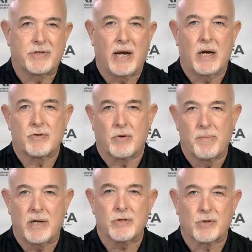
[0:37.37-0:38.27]
seen a
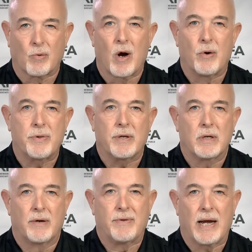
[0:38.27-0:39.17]
tremendous growth
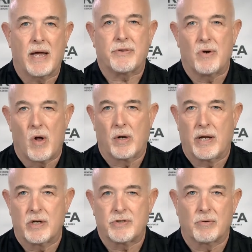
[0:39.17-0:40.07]
of the
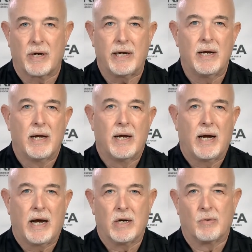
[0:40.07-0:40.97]
ethanol industry
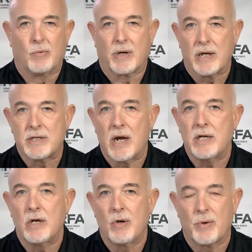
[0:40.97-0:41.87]
and it will
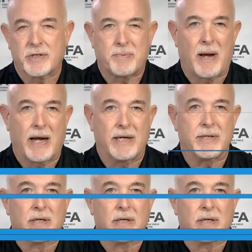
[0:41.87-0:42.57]
continue to expand.